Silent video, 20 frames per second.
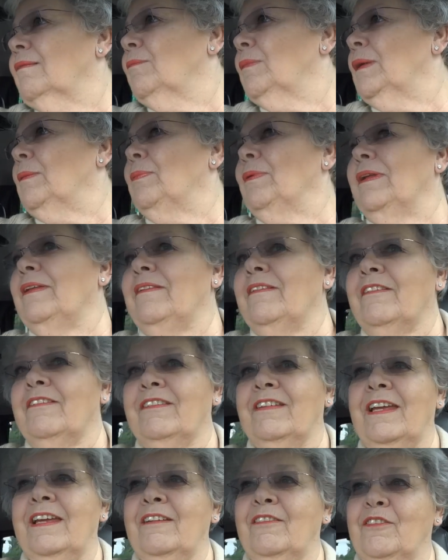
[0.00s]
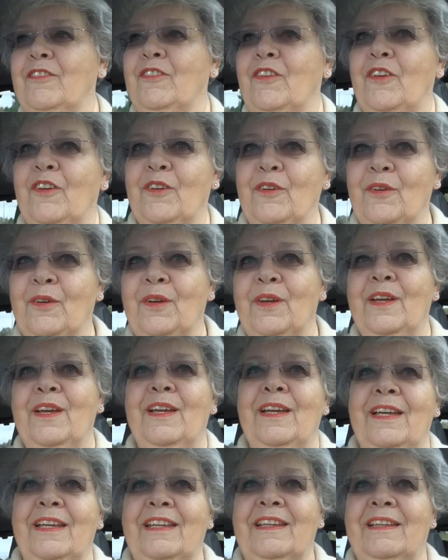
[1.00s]
people in the States, so
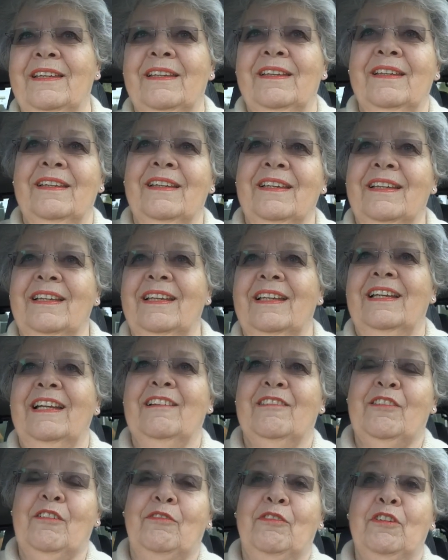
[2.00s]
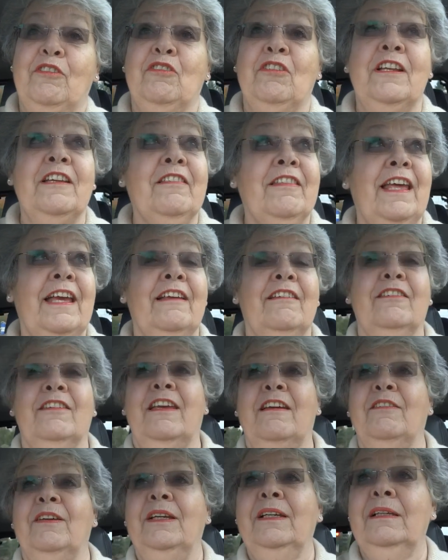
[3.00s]
it's officially
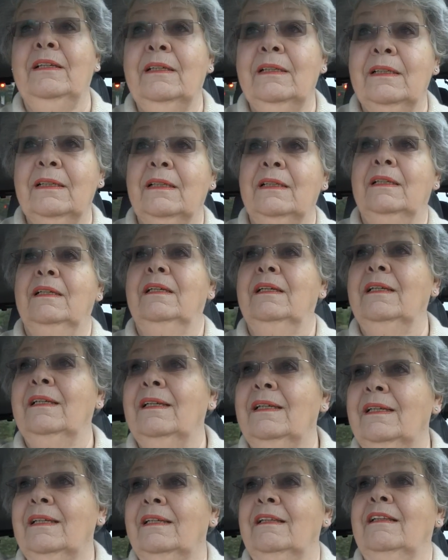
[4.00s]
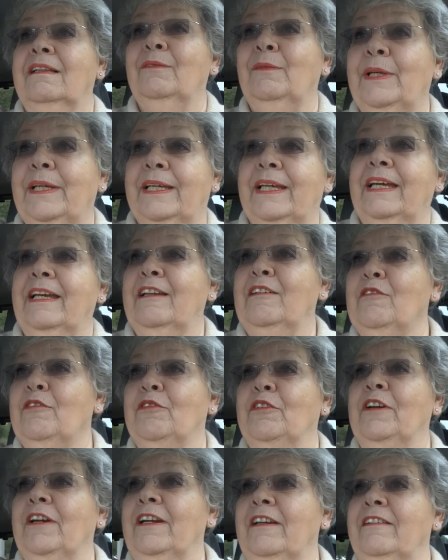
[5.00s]
Thanksgiving weekend
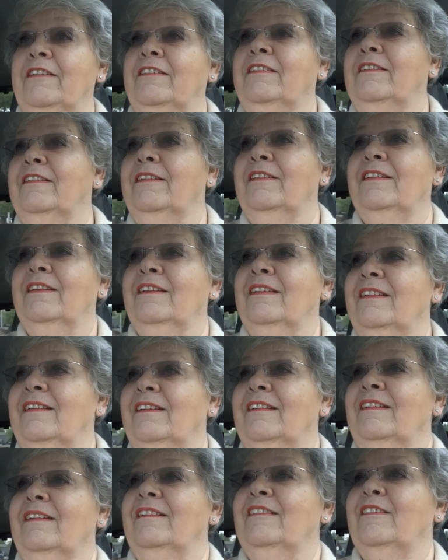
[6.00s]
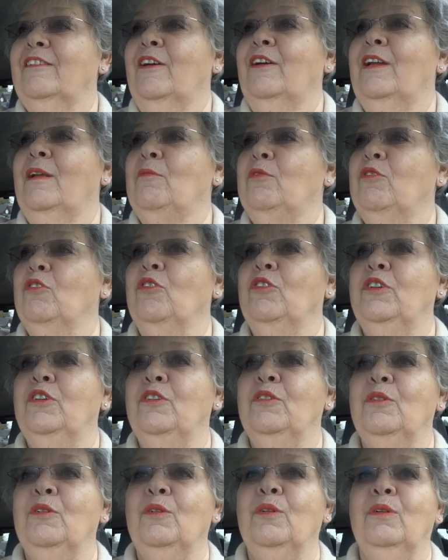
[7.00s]
for us. So, and I'm sure
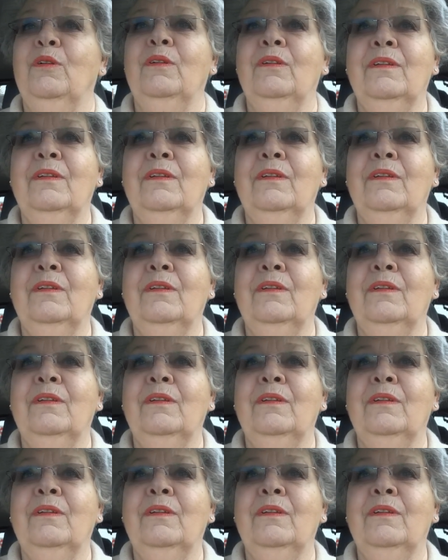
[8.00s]
you all